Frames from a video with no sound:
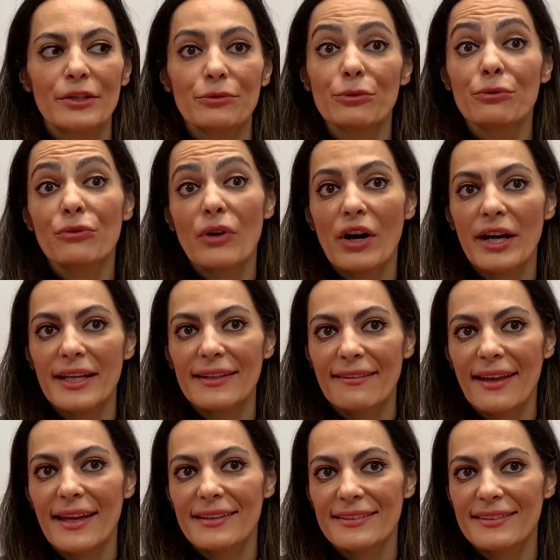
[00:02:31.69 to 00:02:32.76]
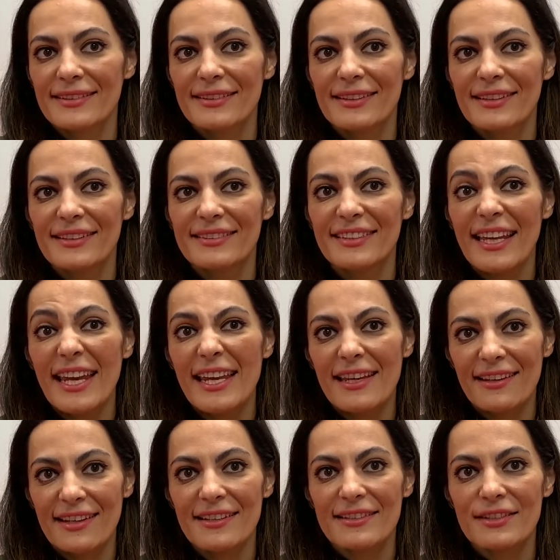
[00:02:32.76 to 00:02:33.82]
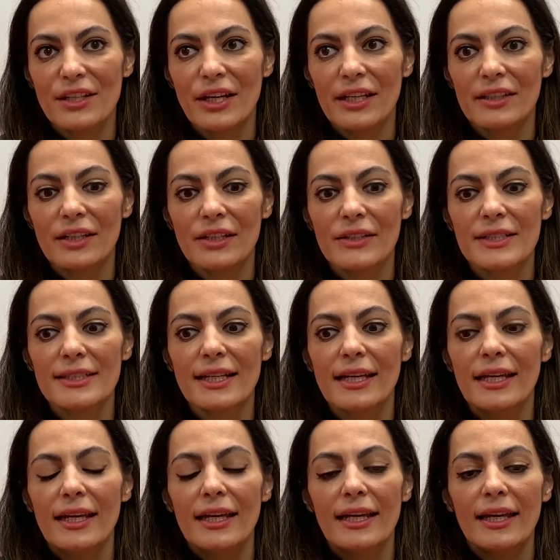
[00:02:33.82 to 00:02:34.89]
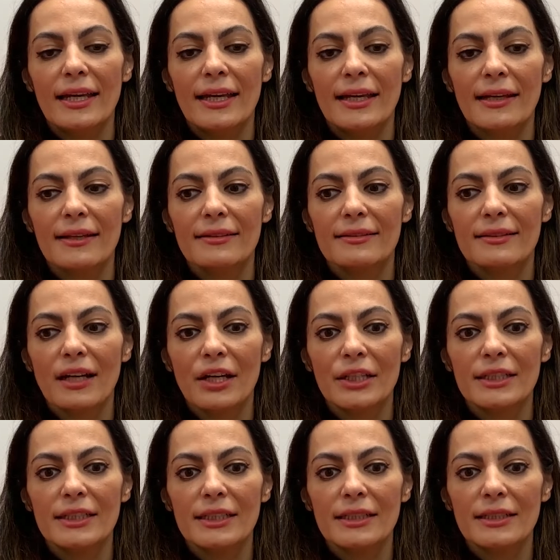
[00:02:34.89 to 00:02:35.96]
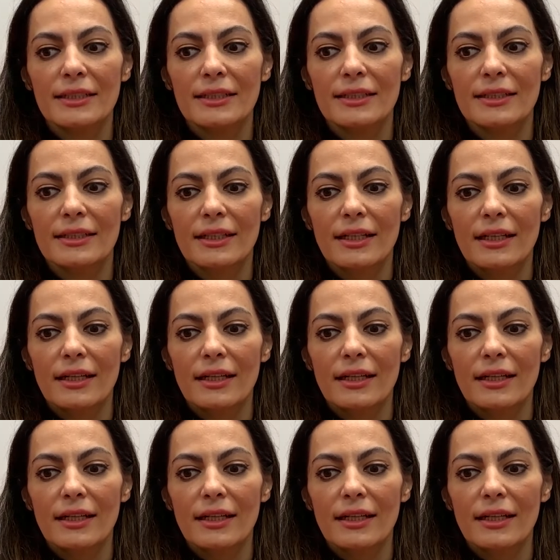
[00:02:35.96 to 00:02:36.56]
to find that thing inside us. And I think,